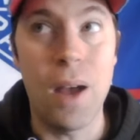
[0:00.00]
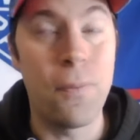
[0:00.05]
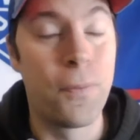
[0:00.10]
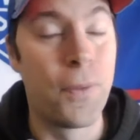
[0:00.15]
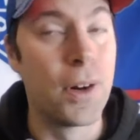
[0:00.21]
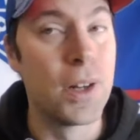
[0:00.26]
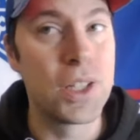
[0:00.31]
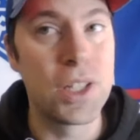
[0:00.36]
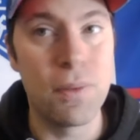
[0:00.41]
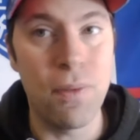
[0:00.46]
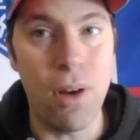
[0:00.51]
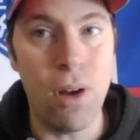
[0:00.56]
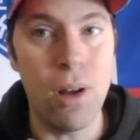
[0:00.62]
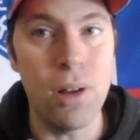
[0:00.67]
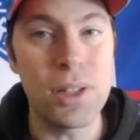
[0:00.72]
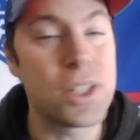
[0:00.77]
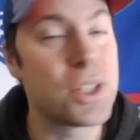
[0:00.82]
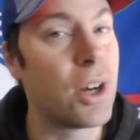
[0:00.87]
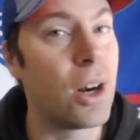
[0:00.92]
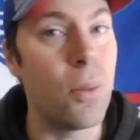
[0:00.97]
First of all,
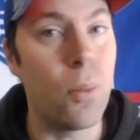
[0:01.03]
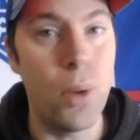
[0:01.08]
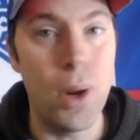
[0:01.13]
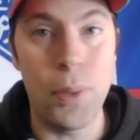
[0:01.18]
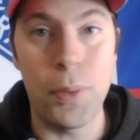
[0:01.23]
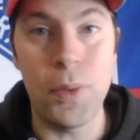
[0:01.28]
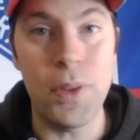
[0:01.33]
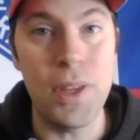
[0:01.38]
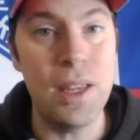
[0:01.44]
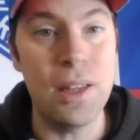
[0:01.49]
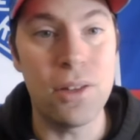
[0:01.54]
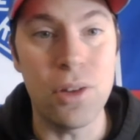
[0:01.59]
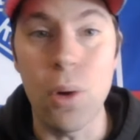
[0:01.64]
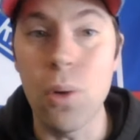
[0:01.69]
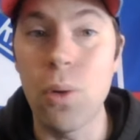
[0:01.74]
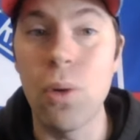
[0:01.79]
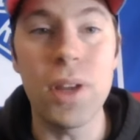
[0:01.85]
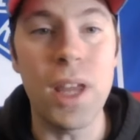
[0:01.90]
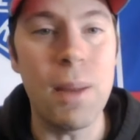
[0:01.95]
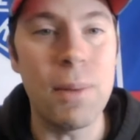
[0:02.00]
I'll start with the
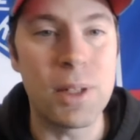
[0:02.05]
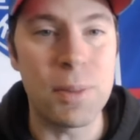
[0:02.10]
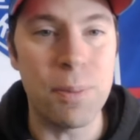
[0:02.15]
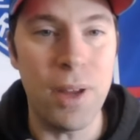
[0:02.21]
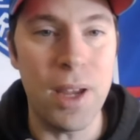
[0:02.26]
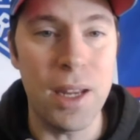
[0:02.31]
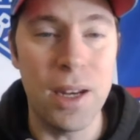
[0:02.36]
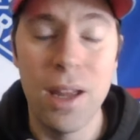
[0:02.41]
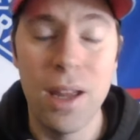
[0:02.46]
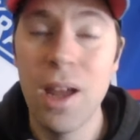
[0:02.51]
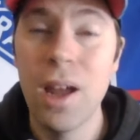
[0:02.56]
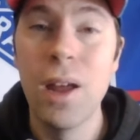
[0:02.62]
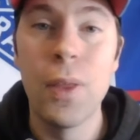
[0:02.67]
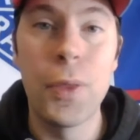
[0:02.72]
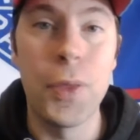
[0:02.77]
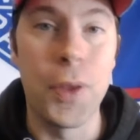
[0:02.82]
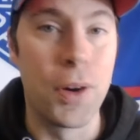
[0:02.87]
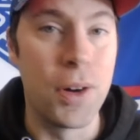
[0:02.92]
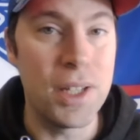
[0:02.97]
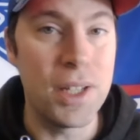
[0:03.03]
total games played.
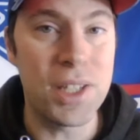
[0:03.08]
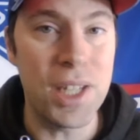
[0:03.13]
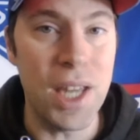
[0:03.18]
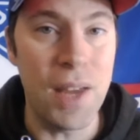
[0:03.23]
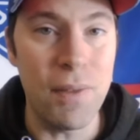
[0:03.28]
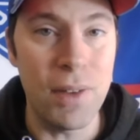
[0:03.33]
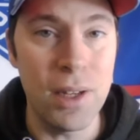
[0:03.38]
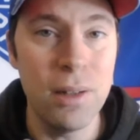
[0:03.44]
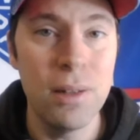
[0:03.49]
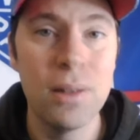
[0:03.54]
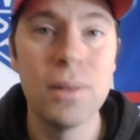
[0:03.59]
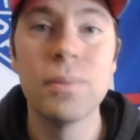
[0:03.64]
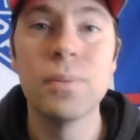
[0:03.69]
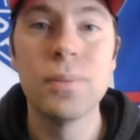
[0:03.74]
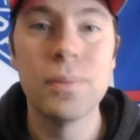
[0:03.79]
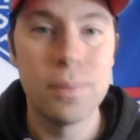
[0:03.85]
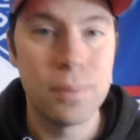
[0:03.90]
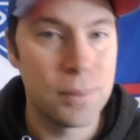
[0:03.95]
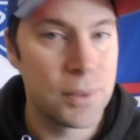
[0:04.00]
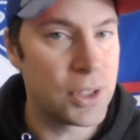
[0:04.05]
37,
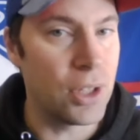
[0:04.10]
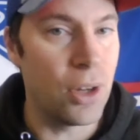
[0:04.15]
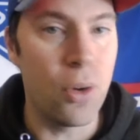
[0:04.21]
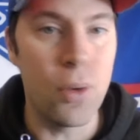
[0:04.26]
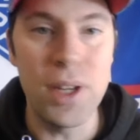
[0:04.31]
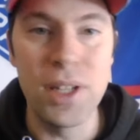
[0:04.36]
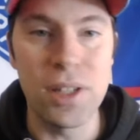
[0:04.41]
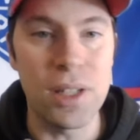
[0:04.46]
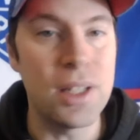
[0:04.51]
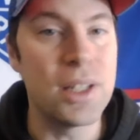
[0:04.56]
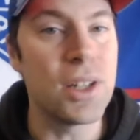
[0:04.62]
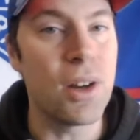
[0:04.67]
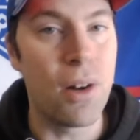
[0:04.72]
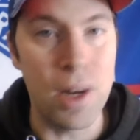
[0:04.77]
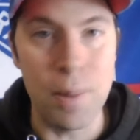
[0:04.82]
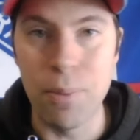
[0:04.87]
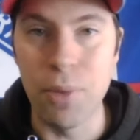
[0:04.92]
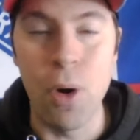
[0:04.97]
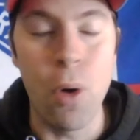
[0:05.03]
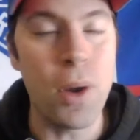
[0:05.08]
So he's
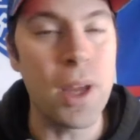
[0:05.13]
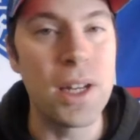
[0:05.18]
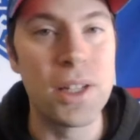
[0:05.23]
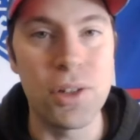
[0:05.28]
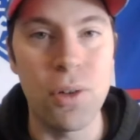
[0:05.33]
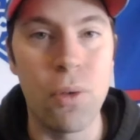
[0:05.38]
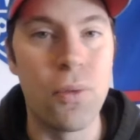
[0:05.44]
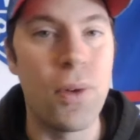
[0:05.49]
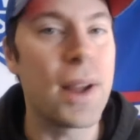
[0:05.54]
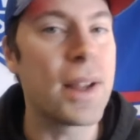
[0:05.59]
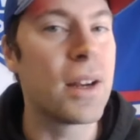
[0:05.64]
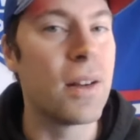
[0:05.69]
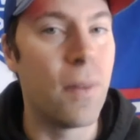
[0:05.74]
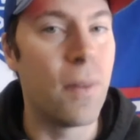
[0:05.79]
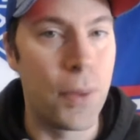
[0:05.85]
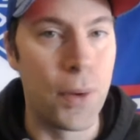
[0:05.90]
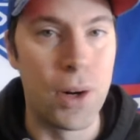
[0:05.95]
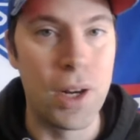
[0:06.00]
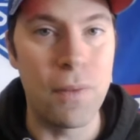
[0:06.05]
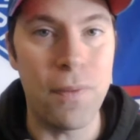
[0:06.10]
already broken his old record of
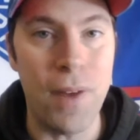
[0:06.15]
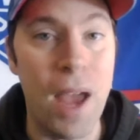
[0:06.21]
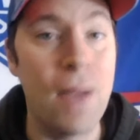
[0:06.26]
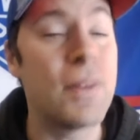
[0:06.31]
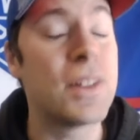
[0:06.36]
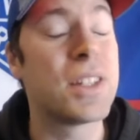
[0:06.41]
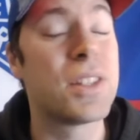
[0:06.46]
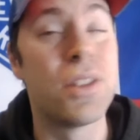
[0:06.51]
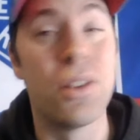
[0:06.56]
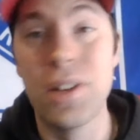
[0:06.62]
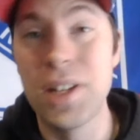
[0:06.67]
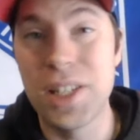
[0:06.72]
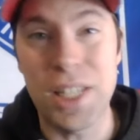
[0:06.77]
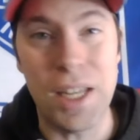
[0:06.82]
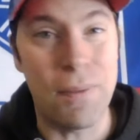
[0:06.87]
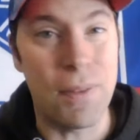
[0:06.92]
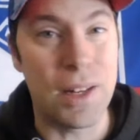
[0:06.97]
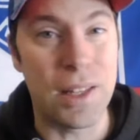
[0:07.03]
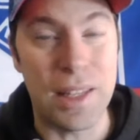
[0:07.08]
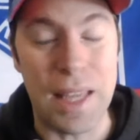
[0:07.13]
35. It's
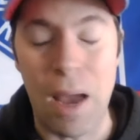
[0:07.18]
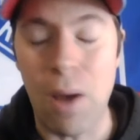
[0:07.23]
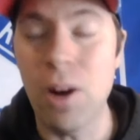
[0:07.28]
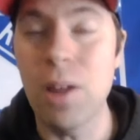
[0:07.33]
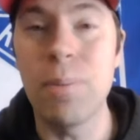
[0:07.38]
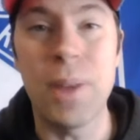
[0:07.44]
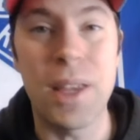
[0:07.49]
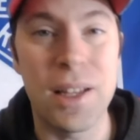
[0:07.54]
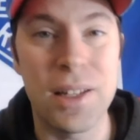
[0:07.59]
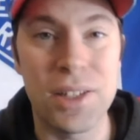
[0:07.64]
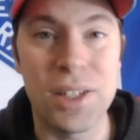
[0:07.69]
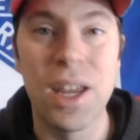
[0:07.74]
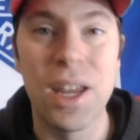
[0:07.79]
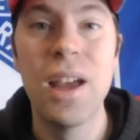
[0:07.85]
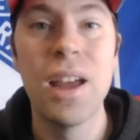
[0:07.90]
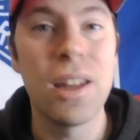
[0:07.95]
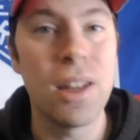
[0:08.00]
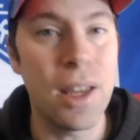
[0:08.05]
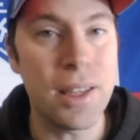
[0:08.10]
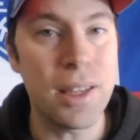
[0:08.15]
37 and counting because,
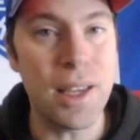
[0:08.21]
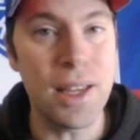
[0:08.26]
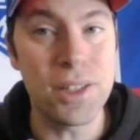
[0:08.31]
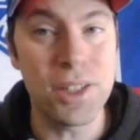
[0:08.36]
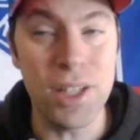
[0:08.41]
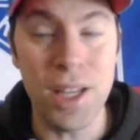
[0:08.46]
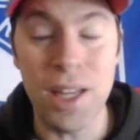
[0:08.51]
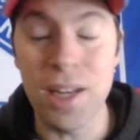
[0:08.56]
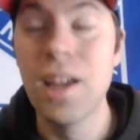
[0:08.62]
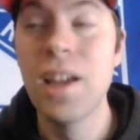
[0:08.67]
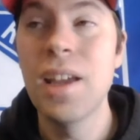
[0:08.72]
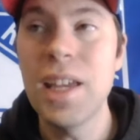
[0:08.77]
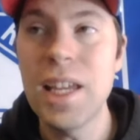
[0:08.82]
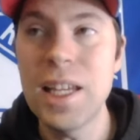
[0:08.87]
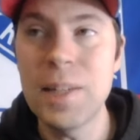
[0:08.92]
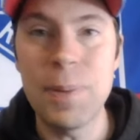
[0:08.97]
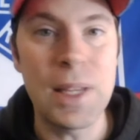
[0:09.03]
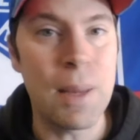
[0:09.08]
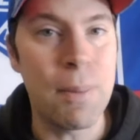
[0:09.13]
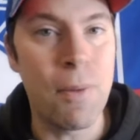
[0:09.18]
like I said,
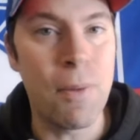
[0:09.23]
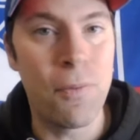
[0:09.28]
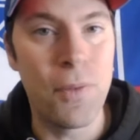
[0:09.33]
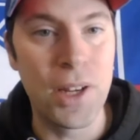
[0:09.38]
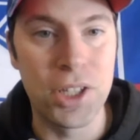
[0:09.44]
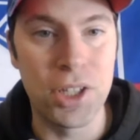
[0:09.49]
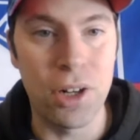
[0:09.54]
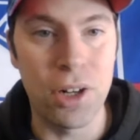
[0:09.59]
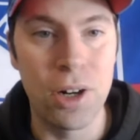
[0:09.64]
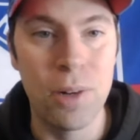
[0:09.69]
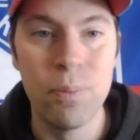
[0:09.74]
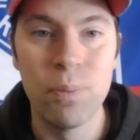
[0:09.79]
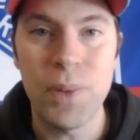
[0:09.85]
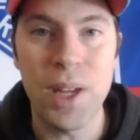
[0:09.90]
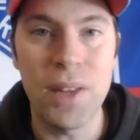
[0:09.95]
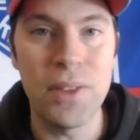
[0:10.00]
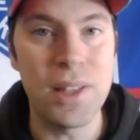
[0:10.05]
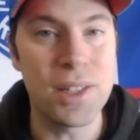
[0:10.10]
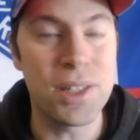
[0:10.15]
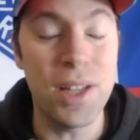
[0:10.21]
he's become a fixture
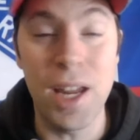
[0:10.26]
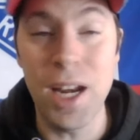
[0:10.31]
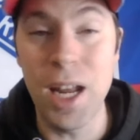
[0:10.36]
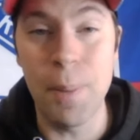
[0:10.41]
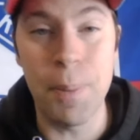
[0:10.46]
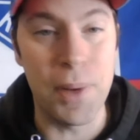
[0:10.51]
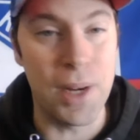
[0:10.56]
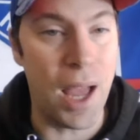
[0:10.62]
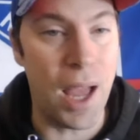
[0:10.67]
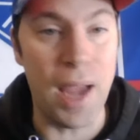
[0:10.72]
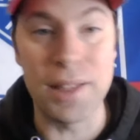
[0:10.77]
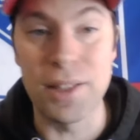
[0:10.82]
in this lineup, and I